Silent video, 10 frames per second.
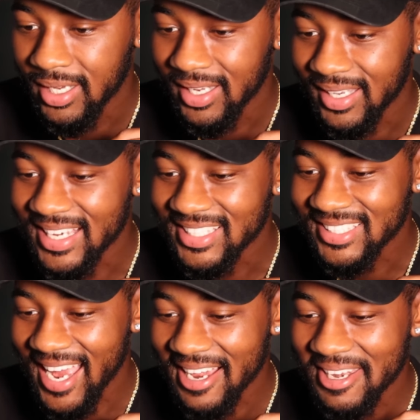That's
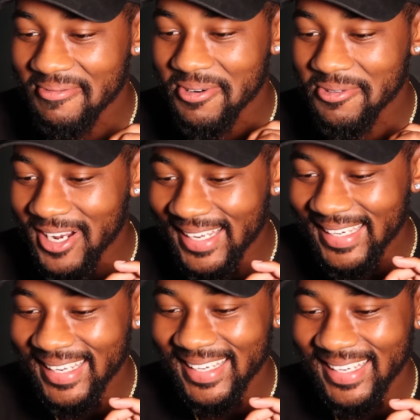child number one.
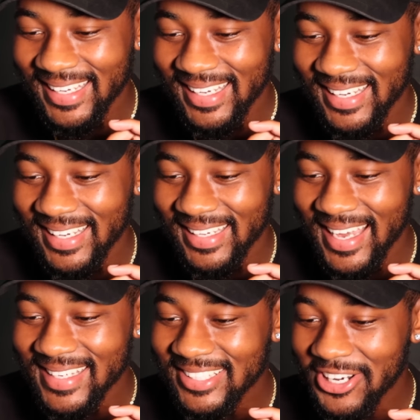
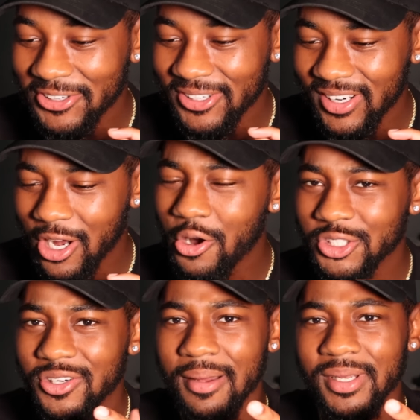That's
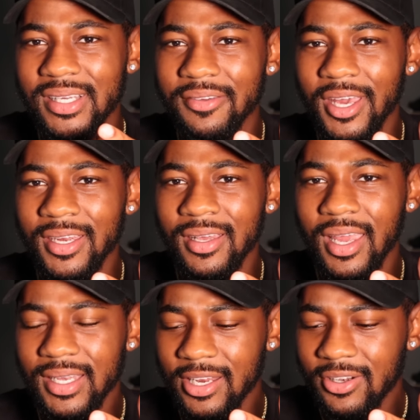Kulture, I believe, ain't it?
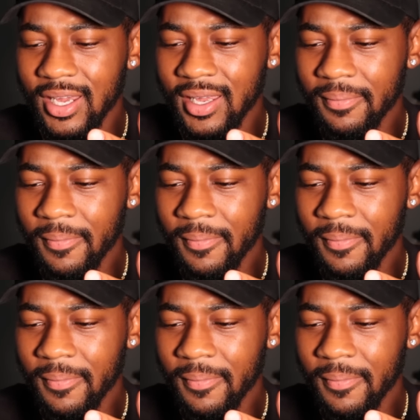Ain't that her name?